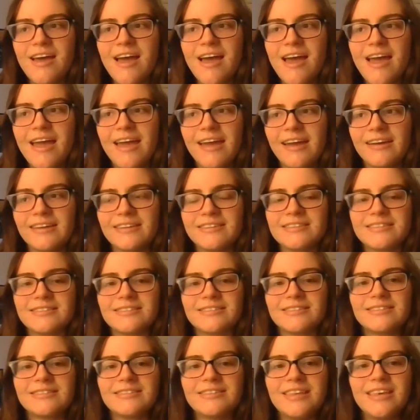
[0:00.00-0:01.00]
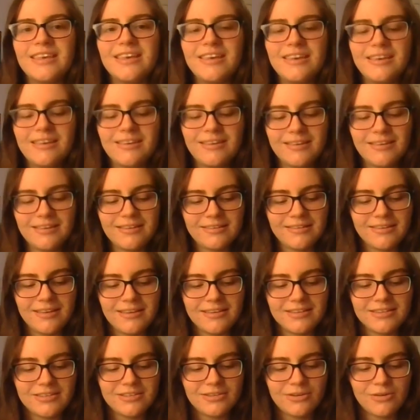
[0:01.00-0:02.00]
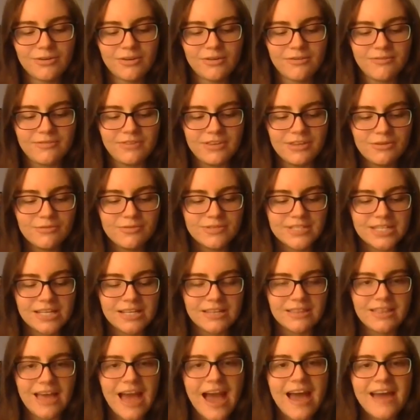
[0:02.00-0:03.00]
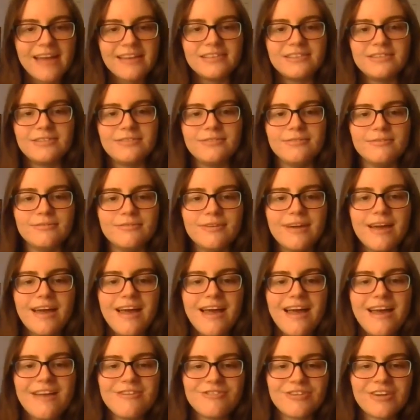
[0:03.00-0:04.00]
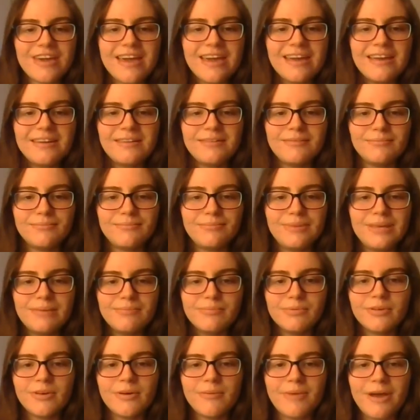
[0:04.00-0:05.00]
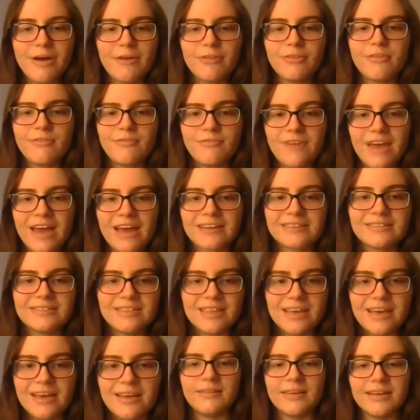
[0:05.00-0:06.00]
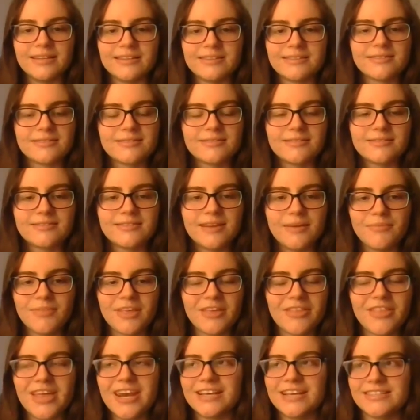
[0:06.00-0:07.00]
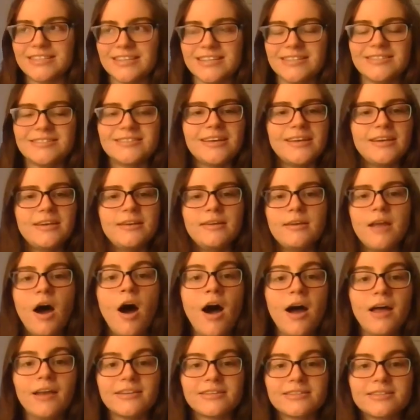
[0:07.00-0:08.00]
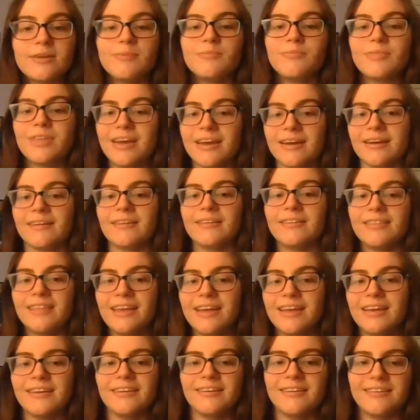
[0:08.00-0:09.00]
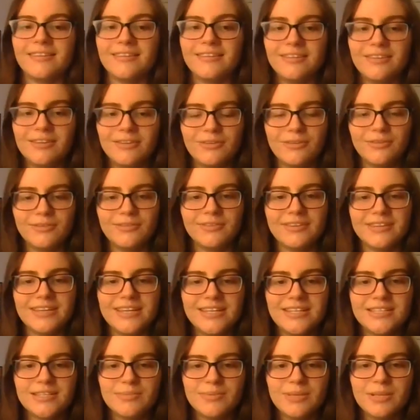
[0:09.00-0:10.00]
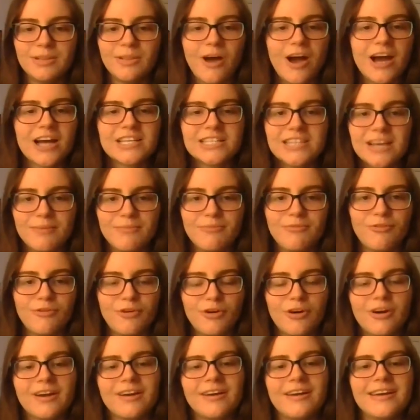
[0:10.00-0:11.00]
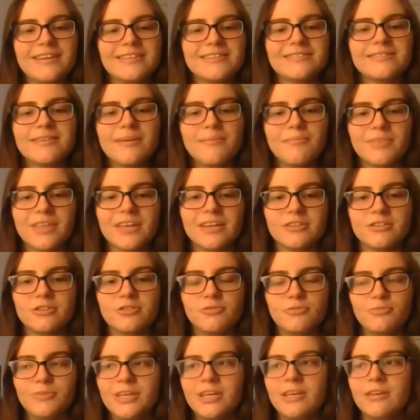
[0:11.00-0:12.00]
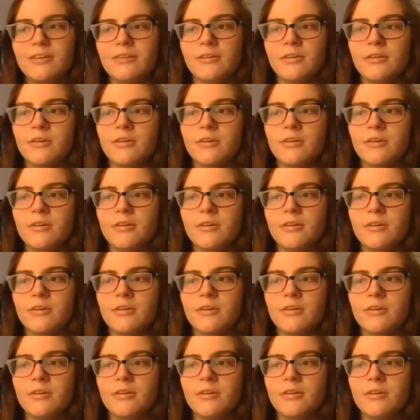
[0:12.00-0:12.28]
and he is sort of using that to educate people about the fact that it's something that exists and not something that you need to be locked up for. It's something to be